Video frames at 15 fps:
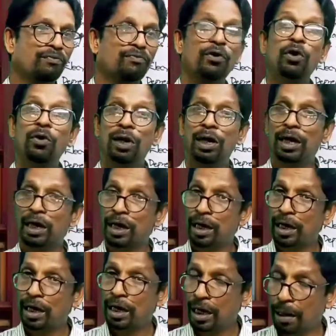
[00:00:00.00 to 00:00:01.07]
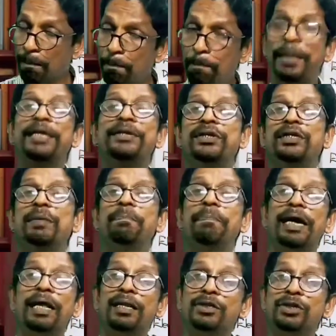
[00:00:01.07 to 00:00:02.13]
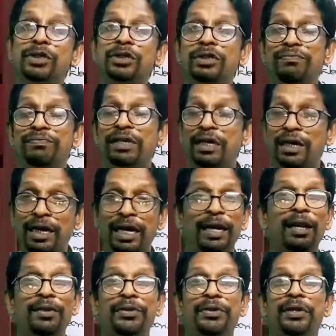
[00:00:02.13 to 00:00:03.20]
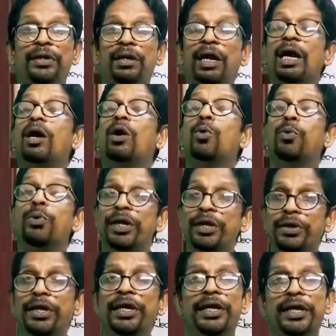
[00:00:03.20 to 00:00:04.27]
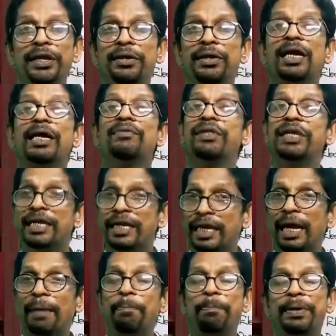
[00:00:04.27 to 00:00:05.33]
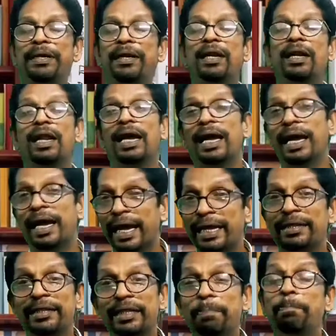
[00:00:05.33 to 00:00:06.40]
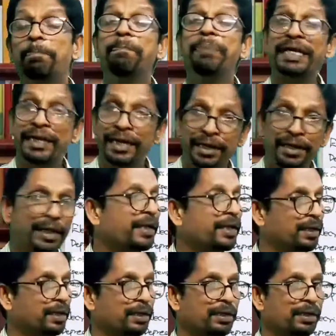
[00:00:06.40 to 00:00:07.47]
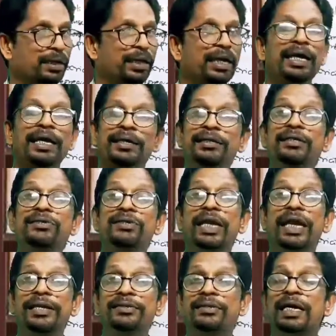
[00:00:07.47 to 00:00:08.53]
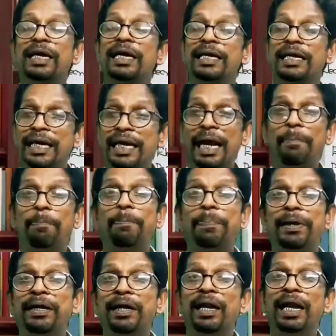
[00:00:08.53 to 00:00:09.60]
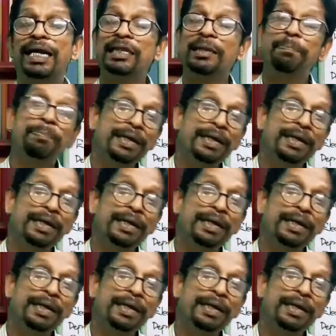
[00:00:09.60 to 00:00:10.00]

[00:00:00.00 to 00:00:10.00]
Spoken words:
for completing the balance sheet of the current year, we need the capital at the beginning. In this case, capital at the